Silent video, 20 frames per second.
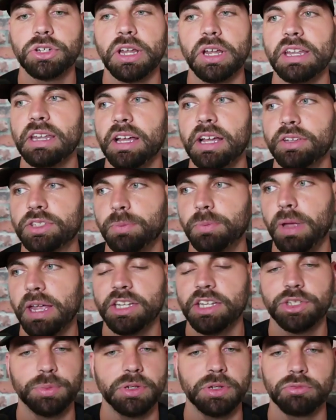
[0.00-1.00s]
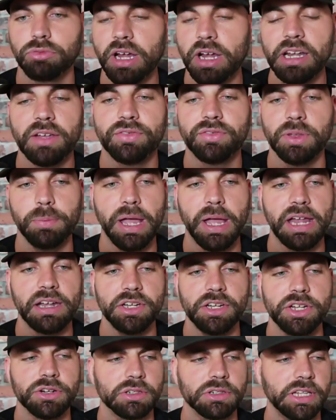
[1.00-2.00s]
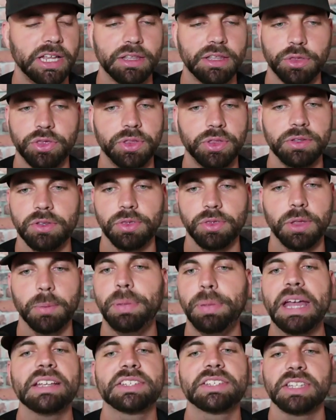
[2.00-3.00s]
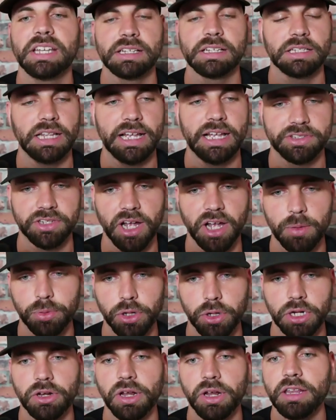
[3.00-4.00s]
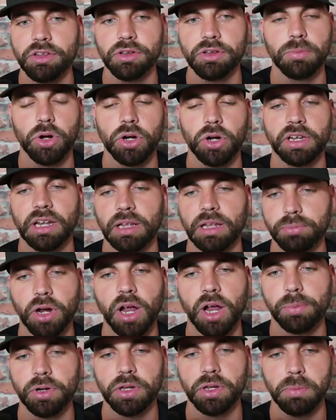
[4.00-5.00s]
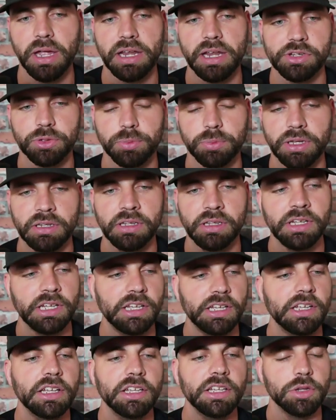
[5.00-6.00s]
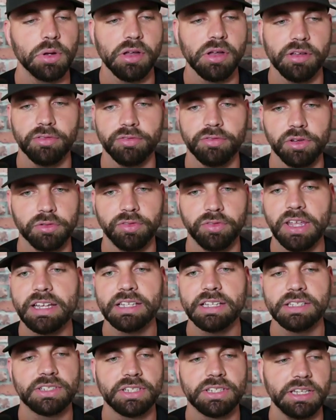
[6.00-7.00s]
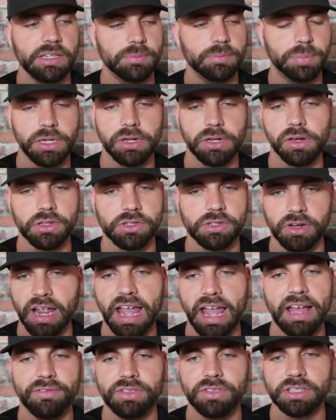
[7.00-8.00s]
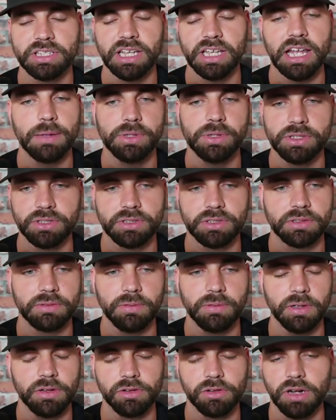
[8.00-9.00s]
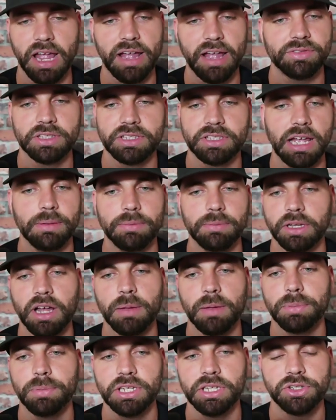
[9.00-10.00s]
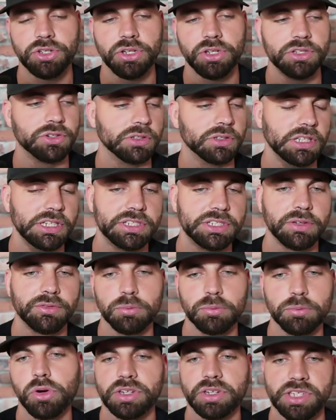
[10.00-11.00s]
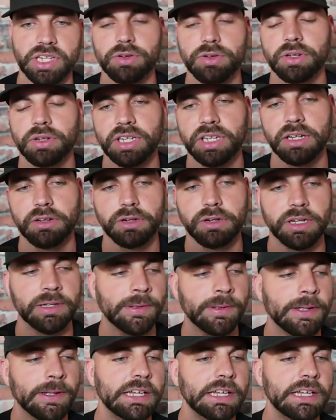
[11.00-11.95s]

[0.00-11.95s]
your in-house management right off the bat on your like the best in class operator in your market at property management. You have your vacancy periods are half the time the competition is. You're leasing for more, et cetera, et cetera.